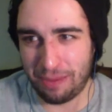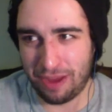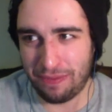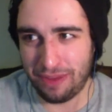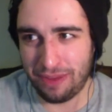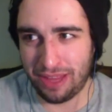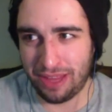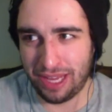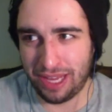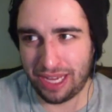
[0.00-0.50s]
I
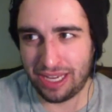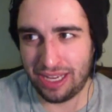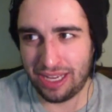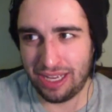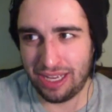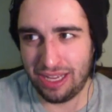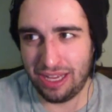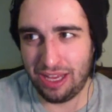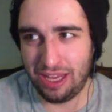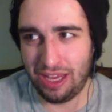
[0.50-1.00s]
feel like
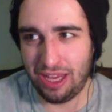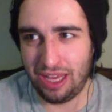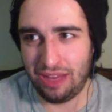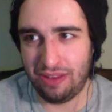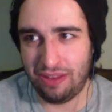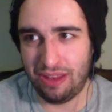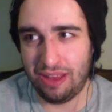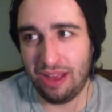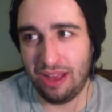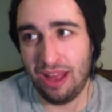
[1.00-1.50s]

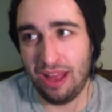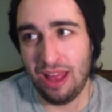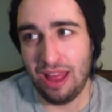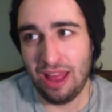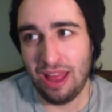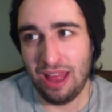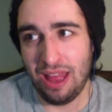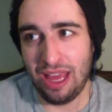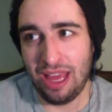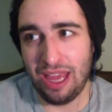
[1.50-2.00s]

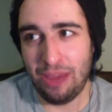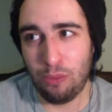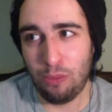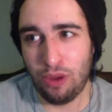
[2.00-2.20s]
it